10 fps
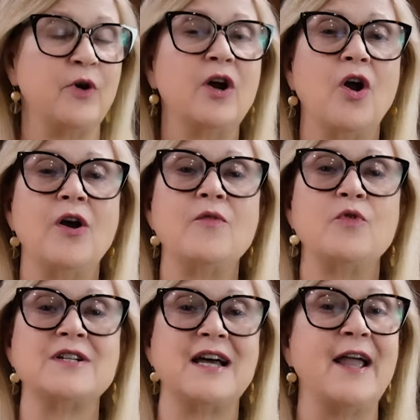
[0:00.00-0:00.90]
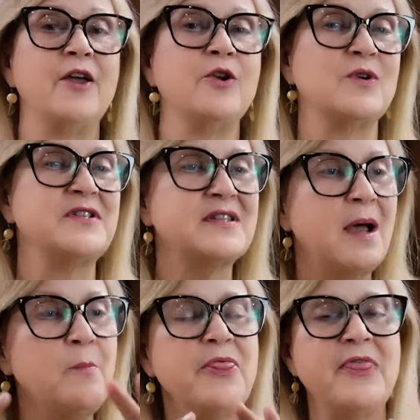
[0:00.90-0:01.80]
or a carnivore diet, or
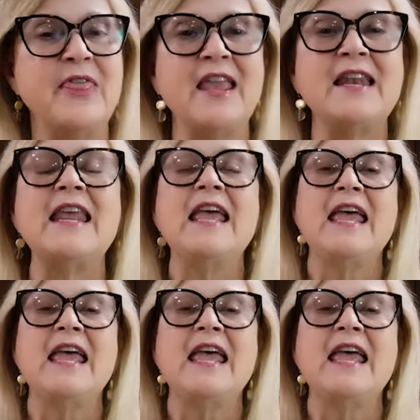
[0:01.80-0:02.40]
something